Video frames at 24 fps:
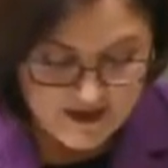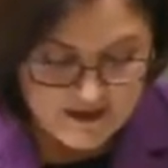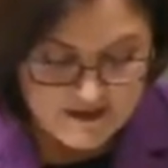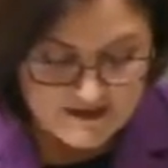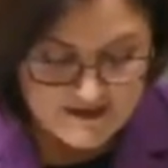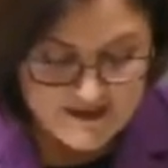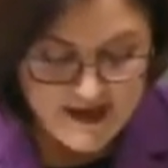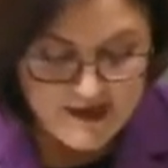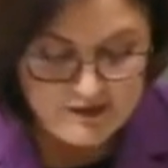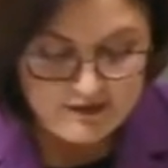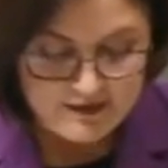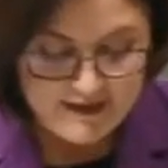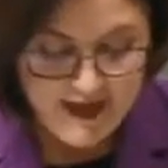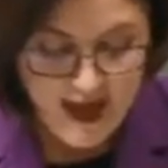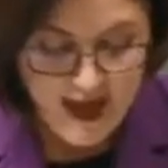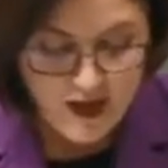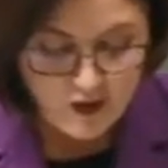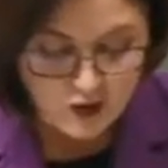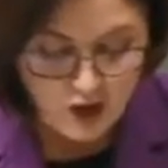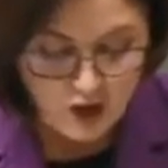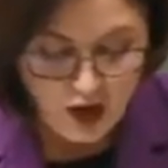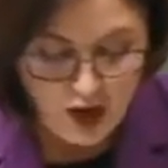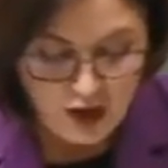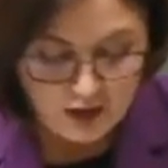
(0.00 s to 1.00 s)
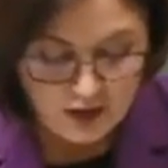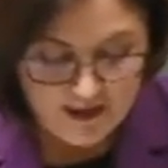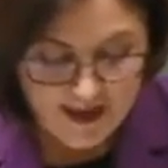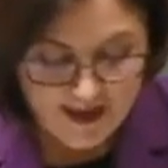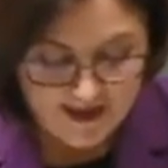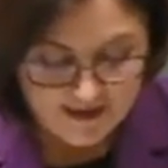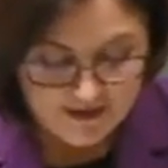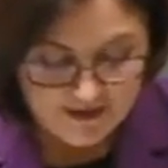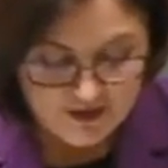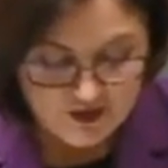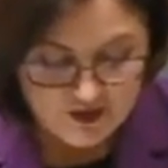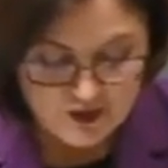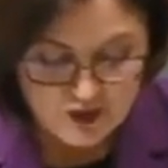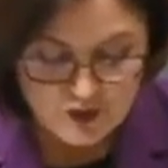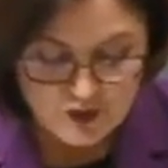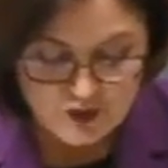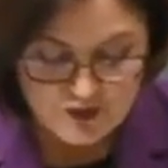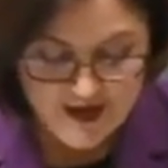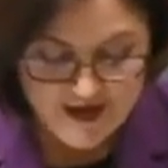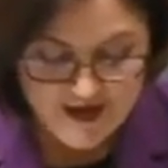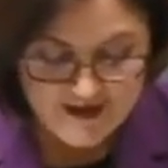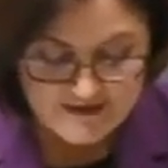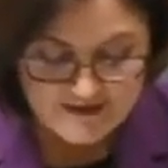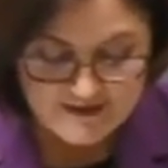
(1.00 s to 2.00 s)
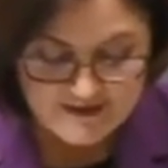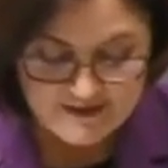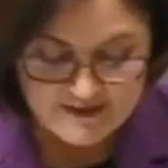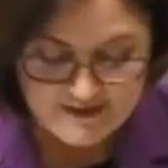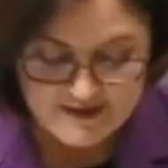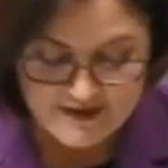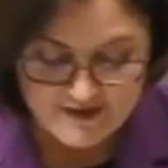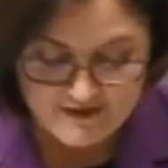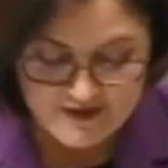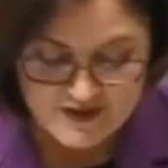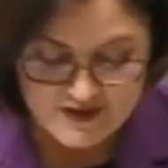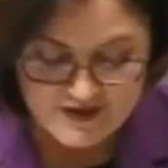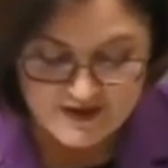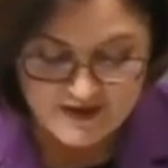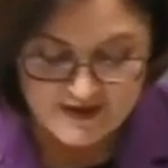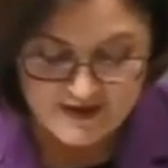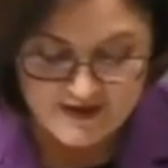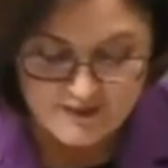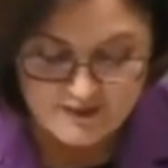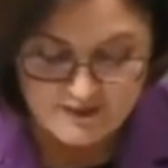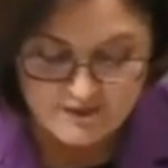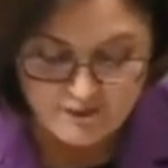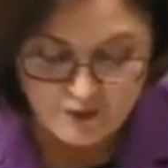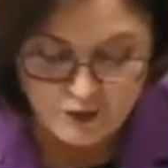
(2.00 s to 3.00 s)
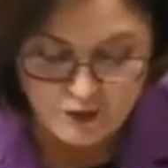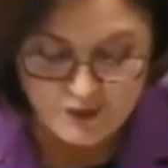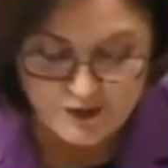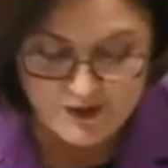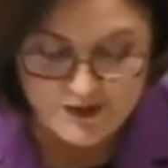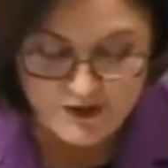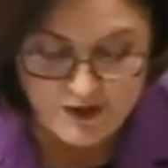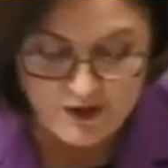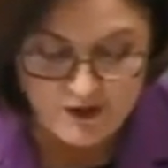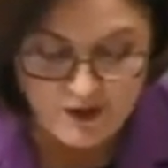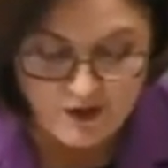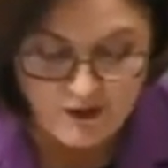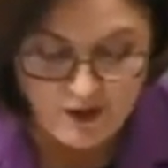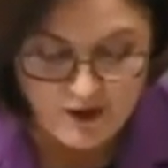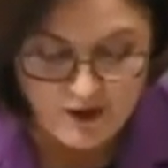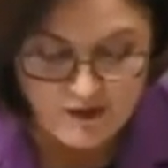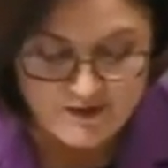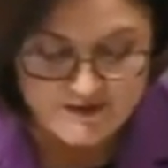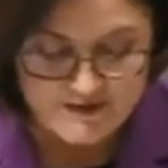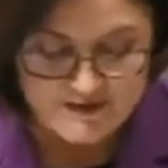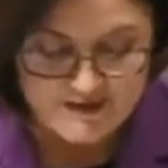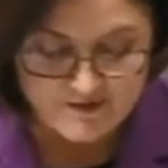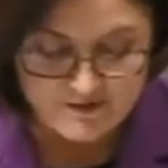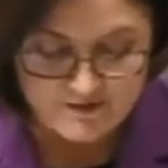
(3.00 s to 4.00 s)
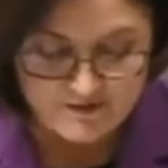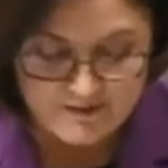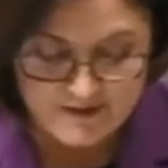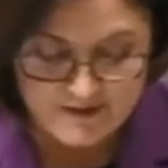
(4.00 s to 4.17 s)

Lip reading: Sacred Heart Colac in 2017, $4.007